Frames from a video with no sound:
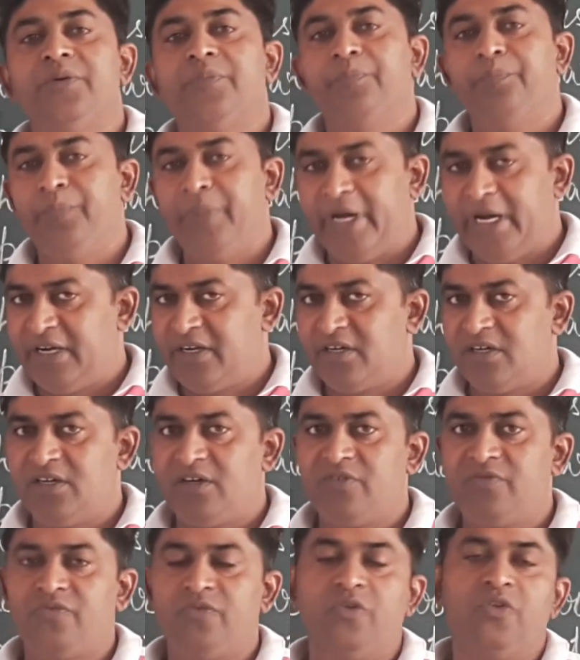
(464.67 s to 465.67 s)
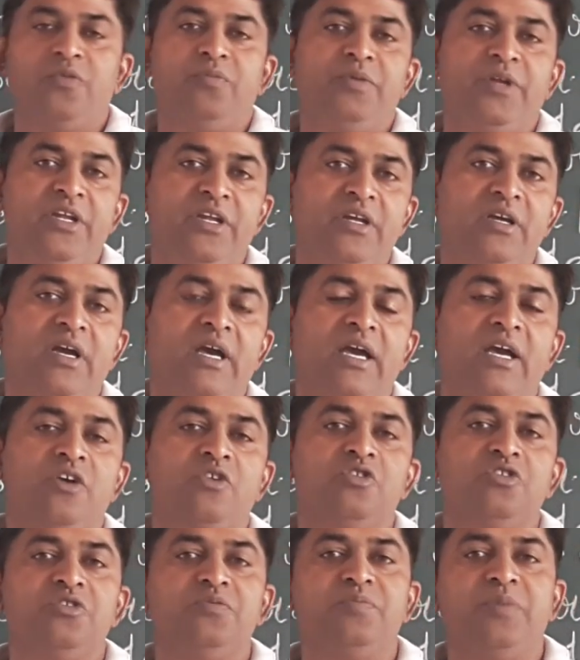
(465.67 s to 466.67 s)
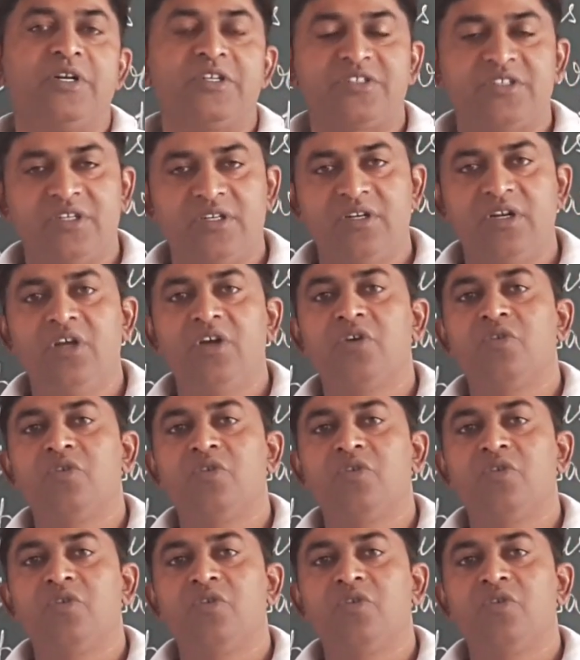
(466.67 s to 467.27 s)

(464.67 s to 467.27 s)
better for being a good person,